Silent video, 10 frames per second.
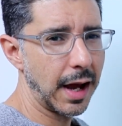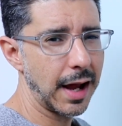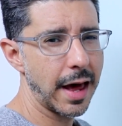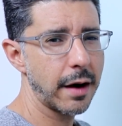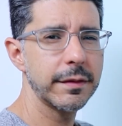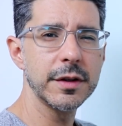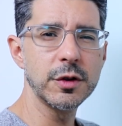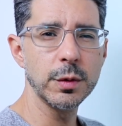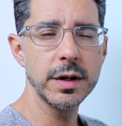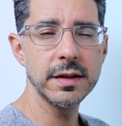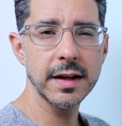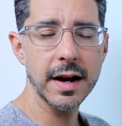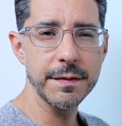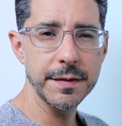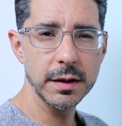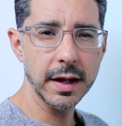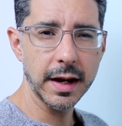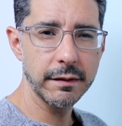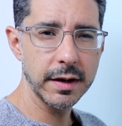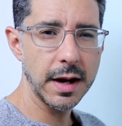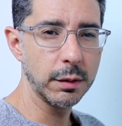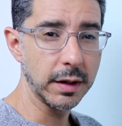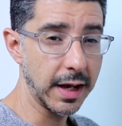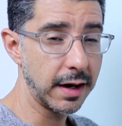A lot of the students that I feel like every now